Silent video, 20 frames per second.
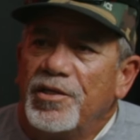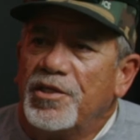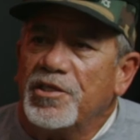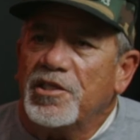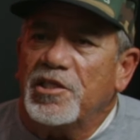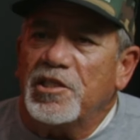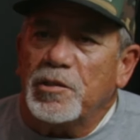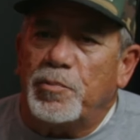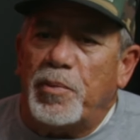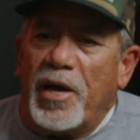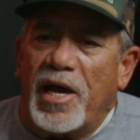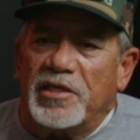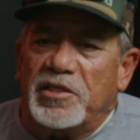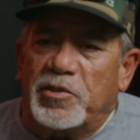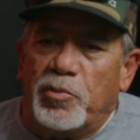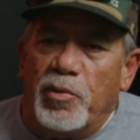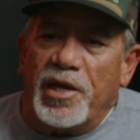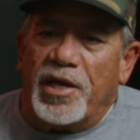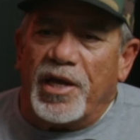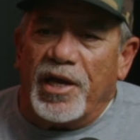just this
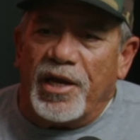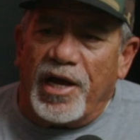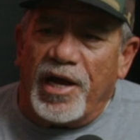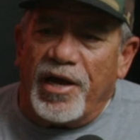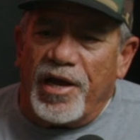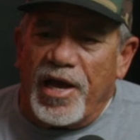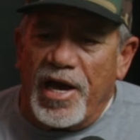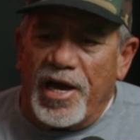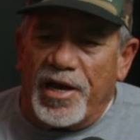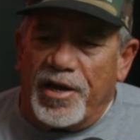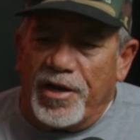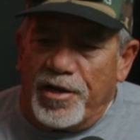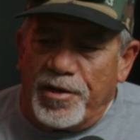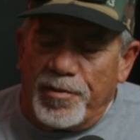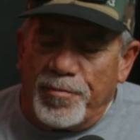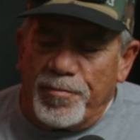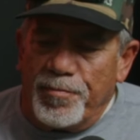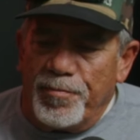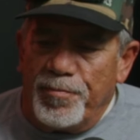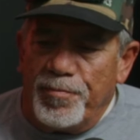past weekend I had
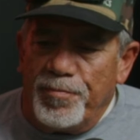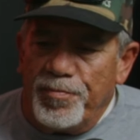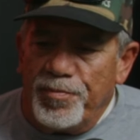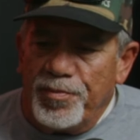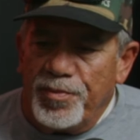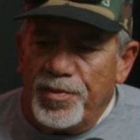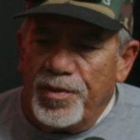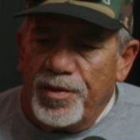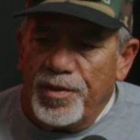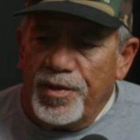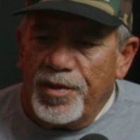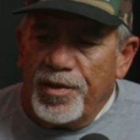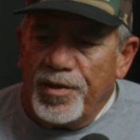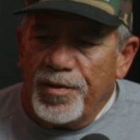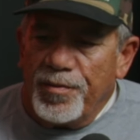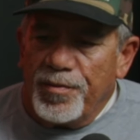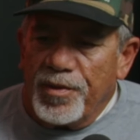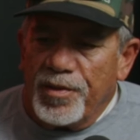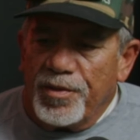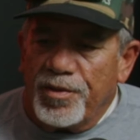
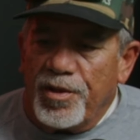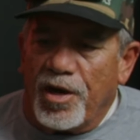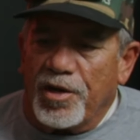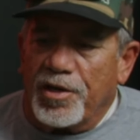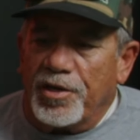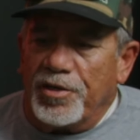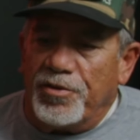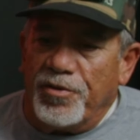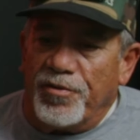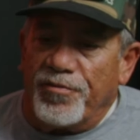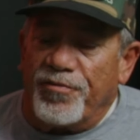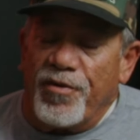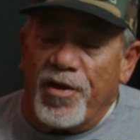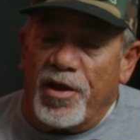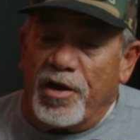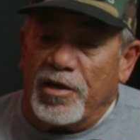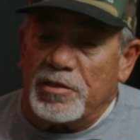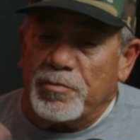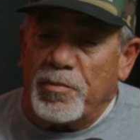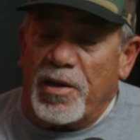talking to a
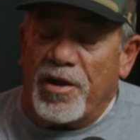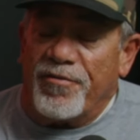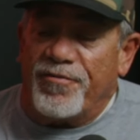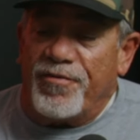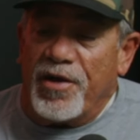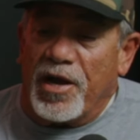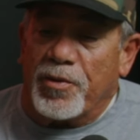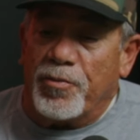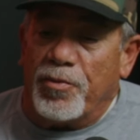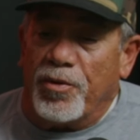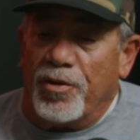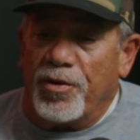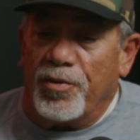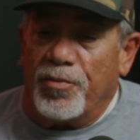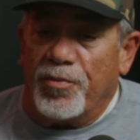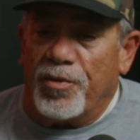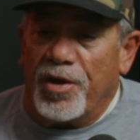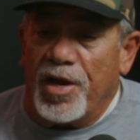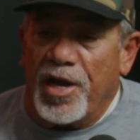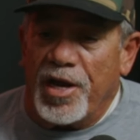friend. As a matter of fact,
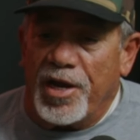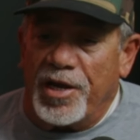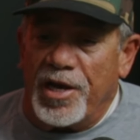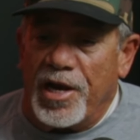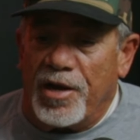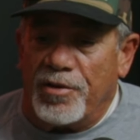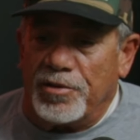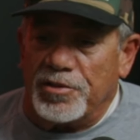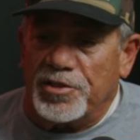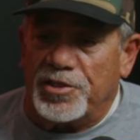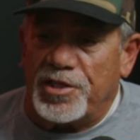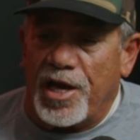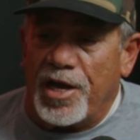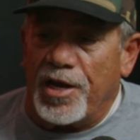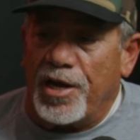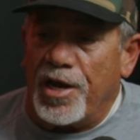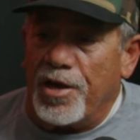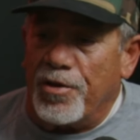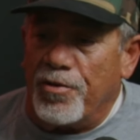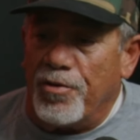we're heading down to
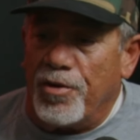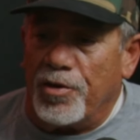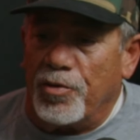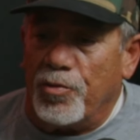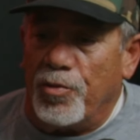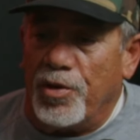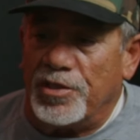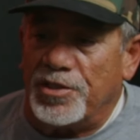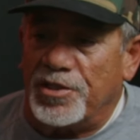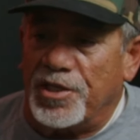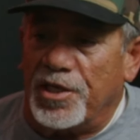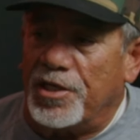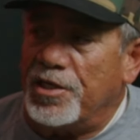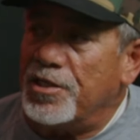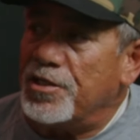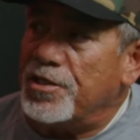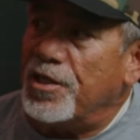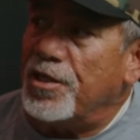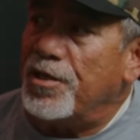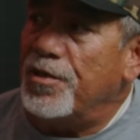San Diego on Wednesday
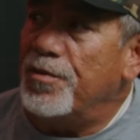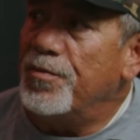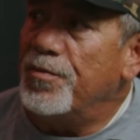because